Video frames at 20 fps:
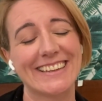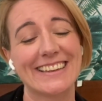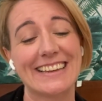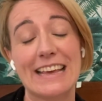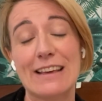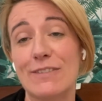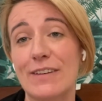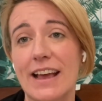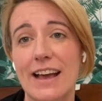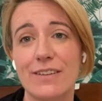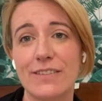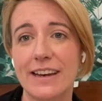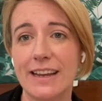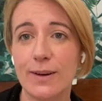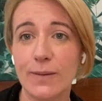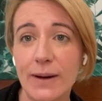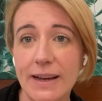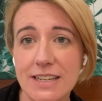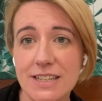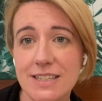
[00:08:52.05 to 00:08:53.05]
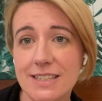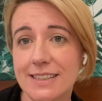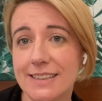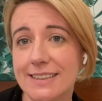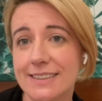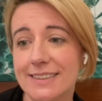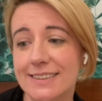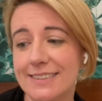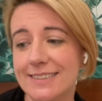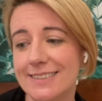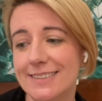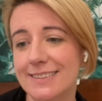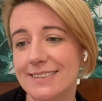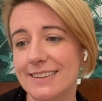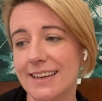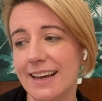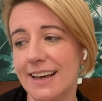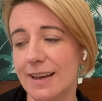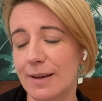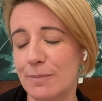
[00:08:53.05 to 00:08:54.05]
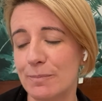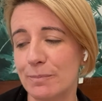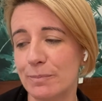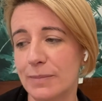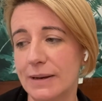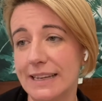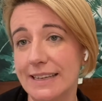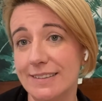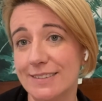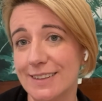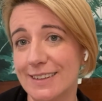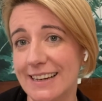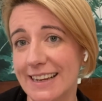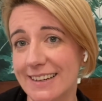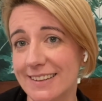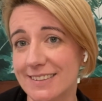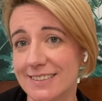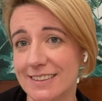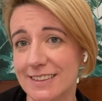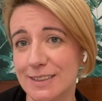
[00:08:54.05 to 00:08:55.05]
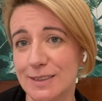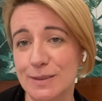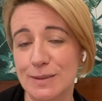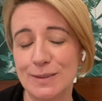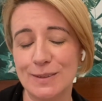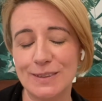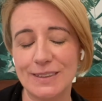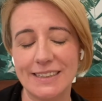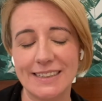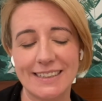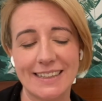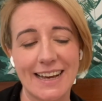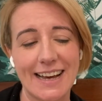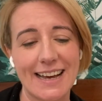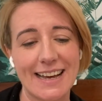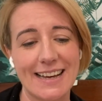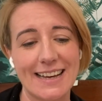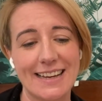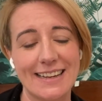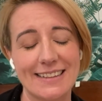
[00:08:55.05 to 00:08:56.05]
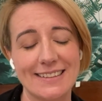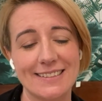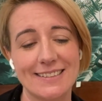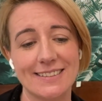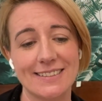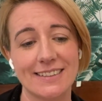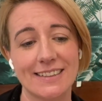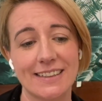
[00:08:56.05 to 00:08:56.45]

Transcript: If you have any questions, um, please do let us know. And